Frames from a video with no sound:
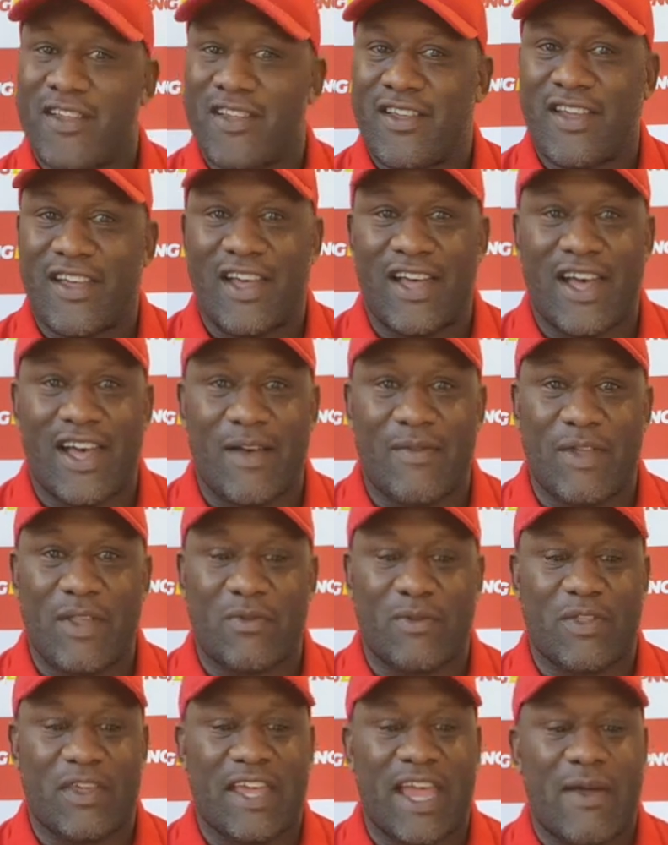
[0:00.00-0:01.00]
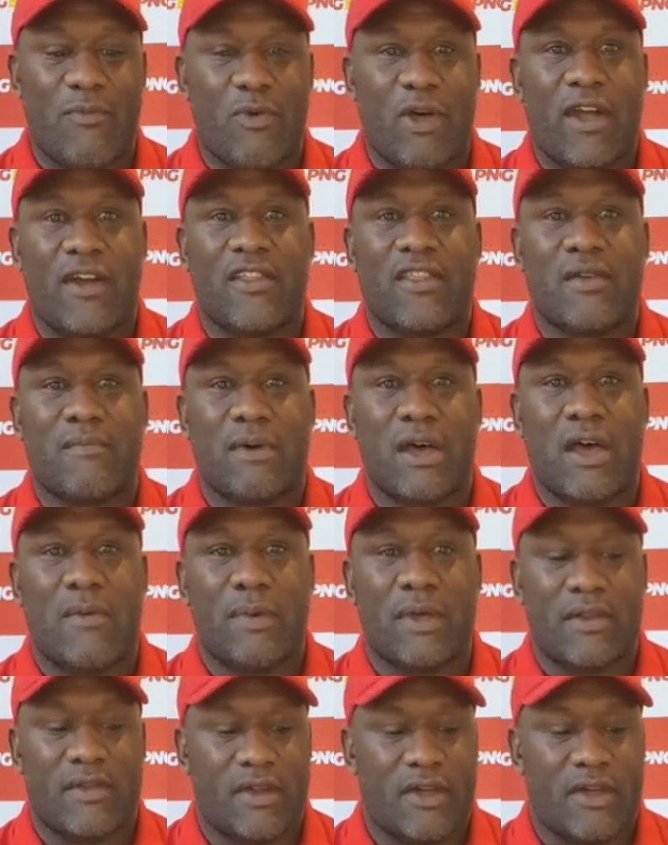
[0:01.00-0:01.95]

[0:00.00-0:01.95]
That's what the game wanted at the moment.